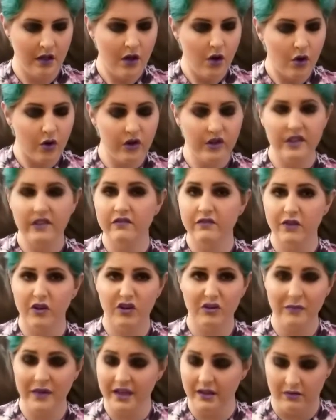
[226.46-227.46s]
Or you can fold
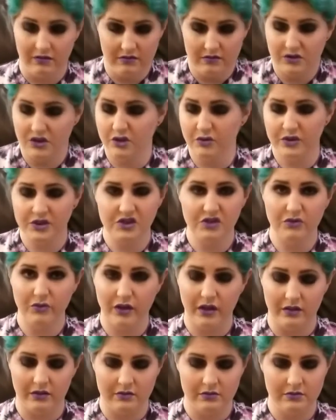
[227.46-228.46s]
them in. Do what you
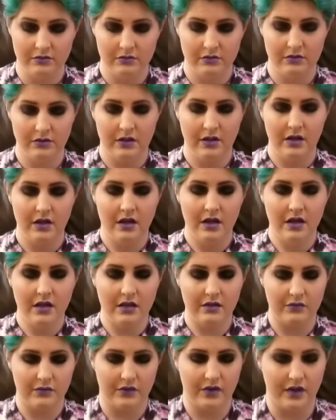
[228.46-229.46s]
want.
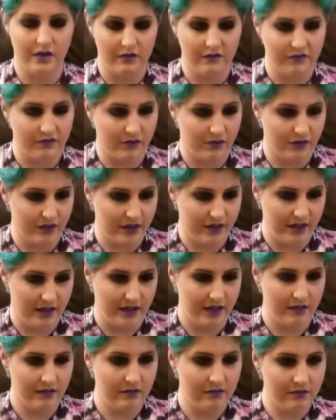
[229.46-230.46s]
Then we're gonna fold it
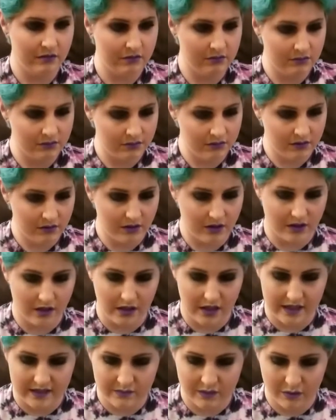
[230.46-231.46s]
again. Look, I
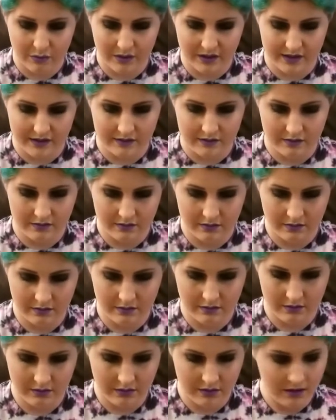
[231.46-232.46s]
lost my place.
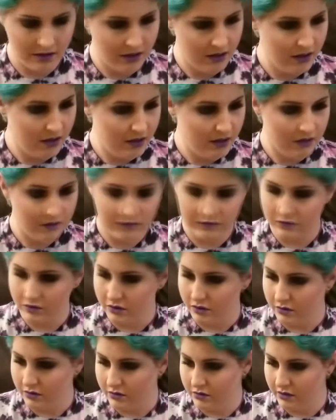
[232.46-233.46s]

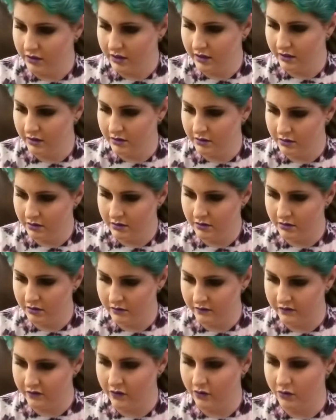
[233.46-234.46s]
Roll it,
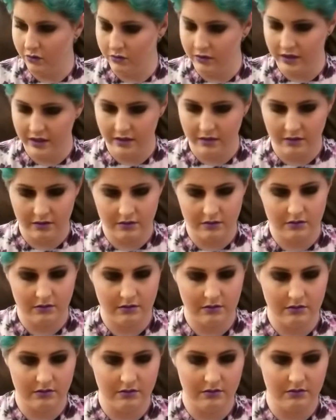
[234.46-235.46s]
fold it,
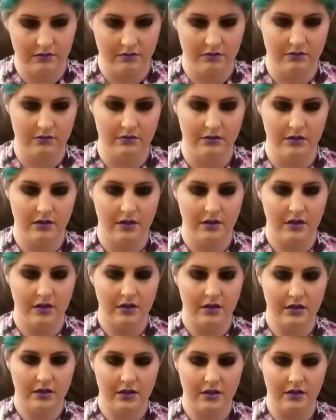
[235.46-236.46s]

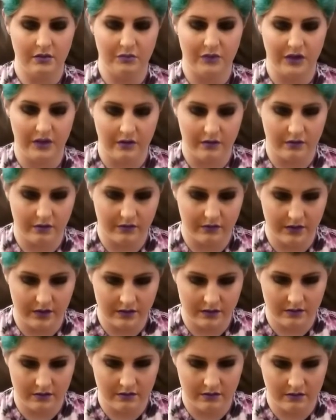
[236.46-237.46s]
keep it
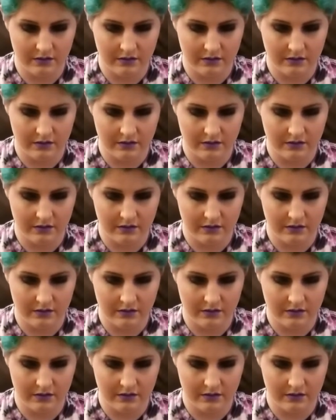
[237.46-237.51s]
going.